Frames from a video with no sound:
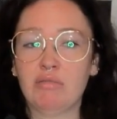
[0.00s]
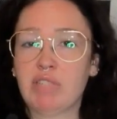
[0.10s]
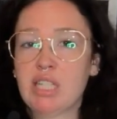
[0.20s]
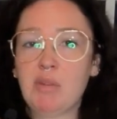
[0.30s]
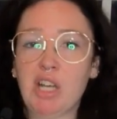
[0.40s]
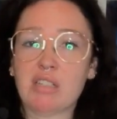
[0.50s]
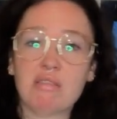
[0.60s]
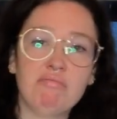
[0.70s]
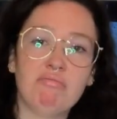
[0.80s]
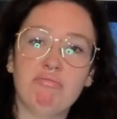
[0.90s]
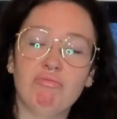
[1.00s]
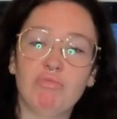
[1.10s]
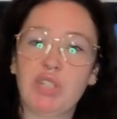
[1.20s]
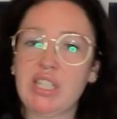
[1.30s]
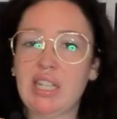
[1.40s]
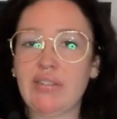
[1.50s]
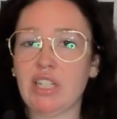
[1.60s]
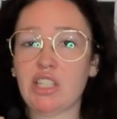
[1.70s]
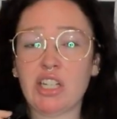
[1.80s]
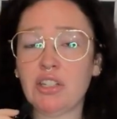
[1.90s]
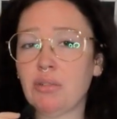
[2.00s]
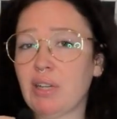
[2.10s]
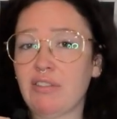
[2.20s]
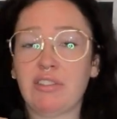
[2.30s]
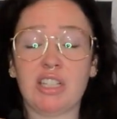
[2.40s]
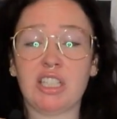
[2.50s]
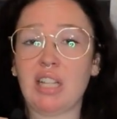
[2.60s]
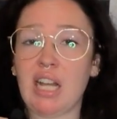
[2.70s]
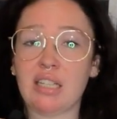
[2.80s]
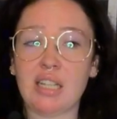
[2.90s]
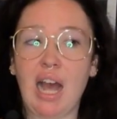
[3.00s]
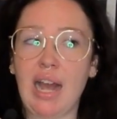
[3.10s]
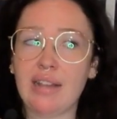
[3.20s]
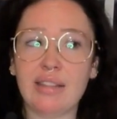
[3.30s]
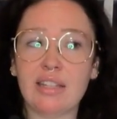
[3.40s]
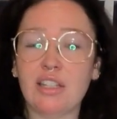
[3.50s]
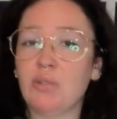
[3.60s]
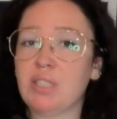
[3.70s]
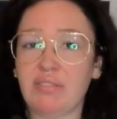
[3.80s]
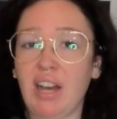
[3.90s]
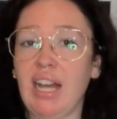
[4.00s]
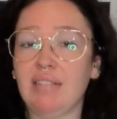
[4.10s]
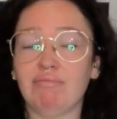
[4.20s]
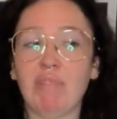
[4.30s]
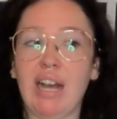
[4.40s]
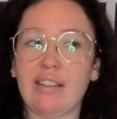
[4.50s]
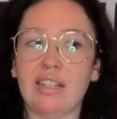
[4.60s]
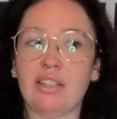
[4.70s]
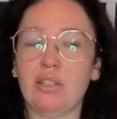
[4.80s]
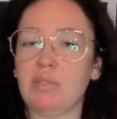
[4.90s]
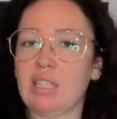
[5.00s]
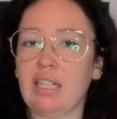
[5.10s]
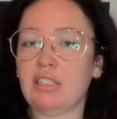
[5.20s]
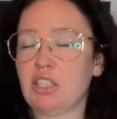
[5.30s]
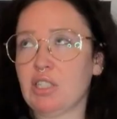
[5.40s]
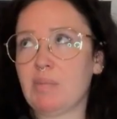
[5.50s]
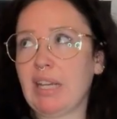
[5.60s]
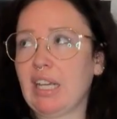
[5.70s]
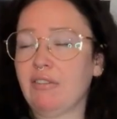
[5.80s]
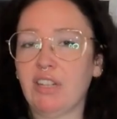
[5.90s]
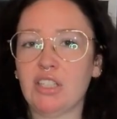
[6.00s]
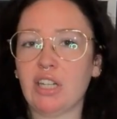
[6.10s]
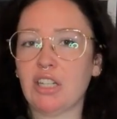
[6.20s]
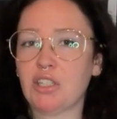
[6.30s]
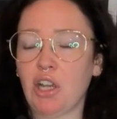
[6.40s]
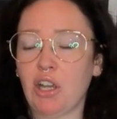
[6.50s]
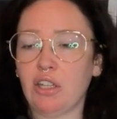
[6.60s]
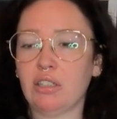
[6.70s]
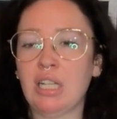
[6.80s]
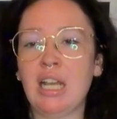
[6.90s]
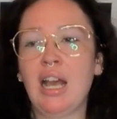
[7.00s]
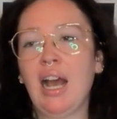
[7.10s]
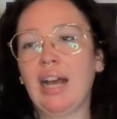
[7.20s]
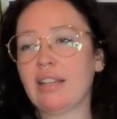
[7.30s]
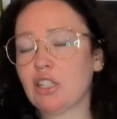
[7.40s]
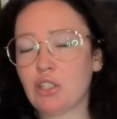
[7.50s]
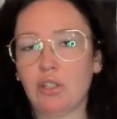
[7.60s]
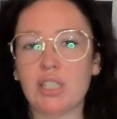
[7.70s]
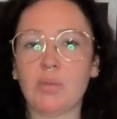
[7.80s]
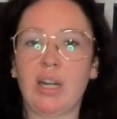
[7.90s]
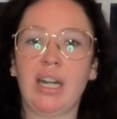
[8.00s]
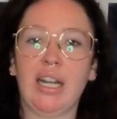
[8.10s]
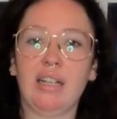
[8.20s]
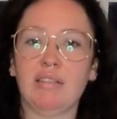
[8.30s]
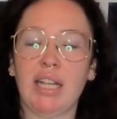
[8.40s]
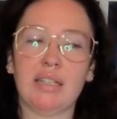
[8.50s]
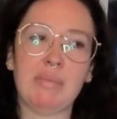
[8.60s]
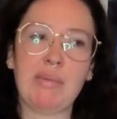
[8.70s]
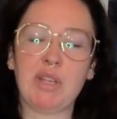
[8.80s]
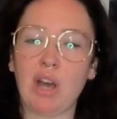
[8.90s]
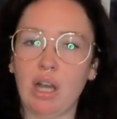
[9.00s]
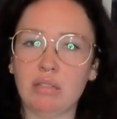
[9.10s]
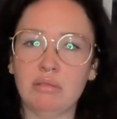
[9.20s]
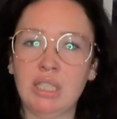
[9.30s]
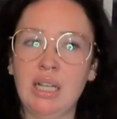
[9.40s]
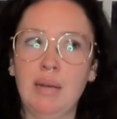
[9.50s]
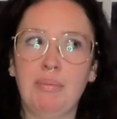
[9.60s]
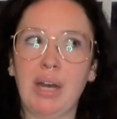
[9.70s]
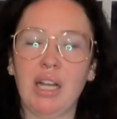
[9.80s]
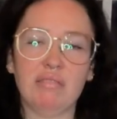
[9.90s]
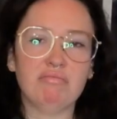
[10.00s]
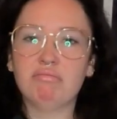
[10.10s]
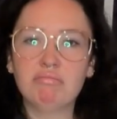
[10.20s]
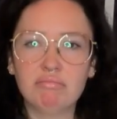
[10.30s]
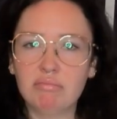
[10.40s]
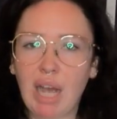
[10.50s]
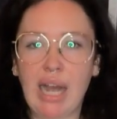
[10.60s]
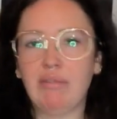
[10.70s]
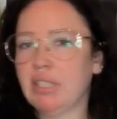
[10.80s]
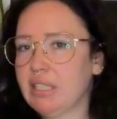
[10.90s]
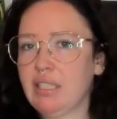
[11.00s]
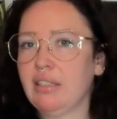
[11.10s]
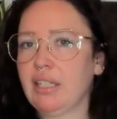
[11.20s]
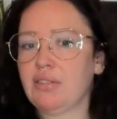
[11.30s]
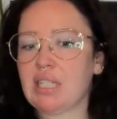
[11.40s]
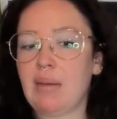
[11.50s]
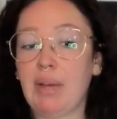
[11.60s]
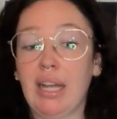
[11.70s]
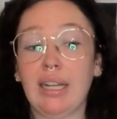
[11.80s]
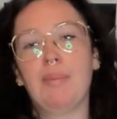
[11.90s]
She's a boss. She's a diva. She can do whatever the fuck she likes. I think that it was fine. I think that it was like she was speaking in a frustrated tone. I think sure the swearing, like maybe not. But I really didn't think it was that bad.